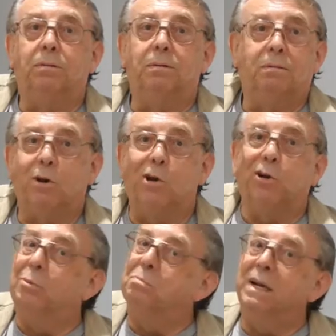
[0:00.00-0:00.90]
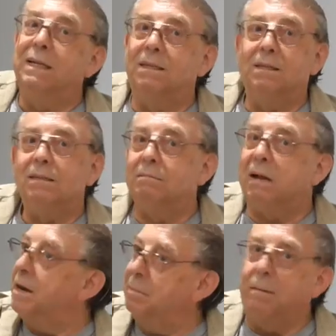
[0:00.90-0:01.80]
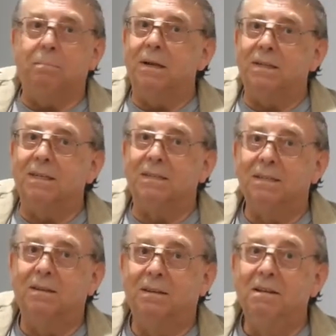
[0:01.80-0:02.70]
both on a good basis and a bad basis.